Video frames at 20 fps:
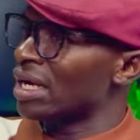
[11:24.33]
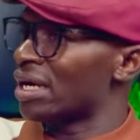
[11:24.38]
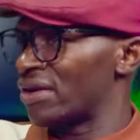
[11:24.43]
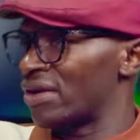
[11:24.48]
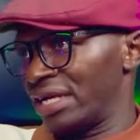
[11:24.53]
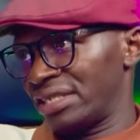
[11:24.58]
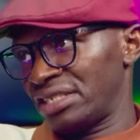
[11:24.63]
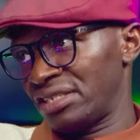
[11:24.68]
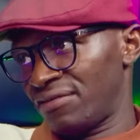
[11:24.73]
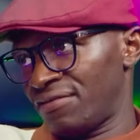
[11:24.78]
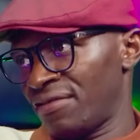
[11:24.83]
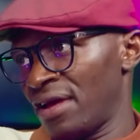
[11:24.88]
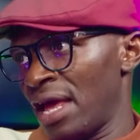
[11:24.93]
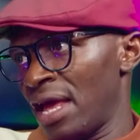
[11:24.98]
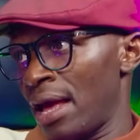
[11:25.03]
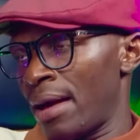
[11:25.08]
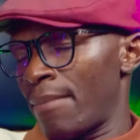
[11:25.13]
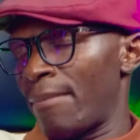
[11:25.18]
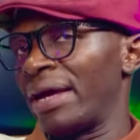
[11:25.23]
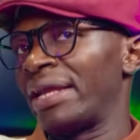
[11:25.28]
creative.
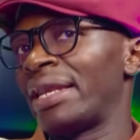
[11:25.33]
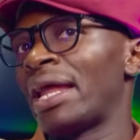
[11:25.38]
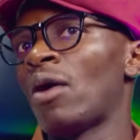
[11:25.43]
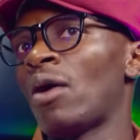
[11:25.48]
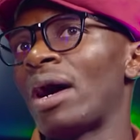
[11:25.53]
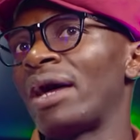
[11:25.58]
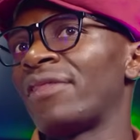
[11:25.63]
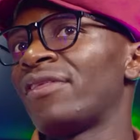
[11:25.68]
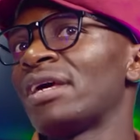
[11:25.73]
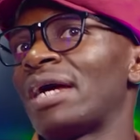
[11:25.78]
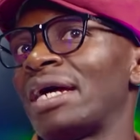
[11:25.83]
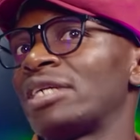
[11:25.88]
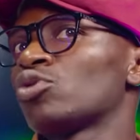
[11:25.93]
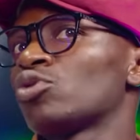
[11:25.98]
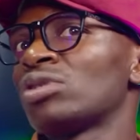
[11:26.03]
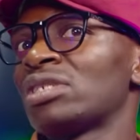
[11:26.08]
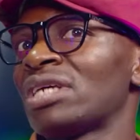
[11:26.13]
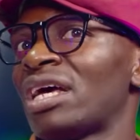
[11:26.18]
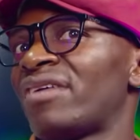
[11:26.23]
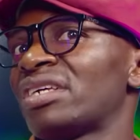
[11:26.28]
By now, I think I'm
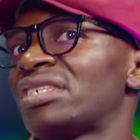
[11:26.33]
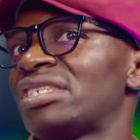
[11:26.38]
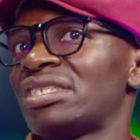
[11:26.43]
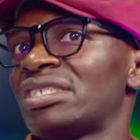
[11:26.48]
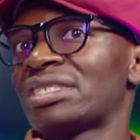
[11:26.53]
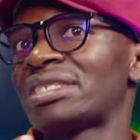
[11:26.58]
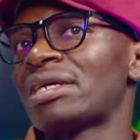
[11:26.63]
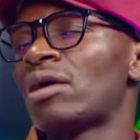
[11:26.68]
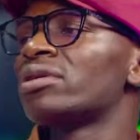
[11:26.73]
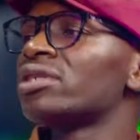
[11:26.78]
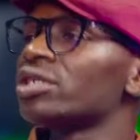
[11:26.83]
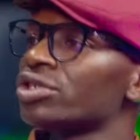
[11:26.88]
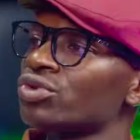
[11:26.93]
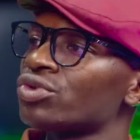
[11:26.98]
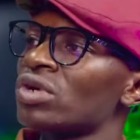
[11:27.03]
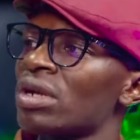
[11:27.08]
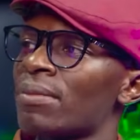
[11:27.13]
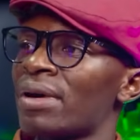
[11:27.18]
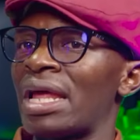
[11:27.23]
shooting about change the sound of Sungura,